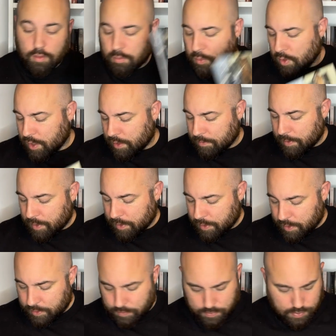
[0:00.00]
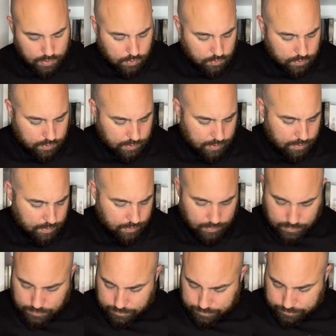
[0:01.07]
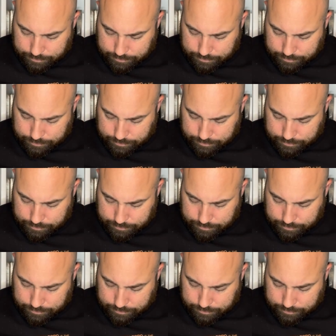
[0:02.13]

cool booklet, very interesting content, I think.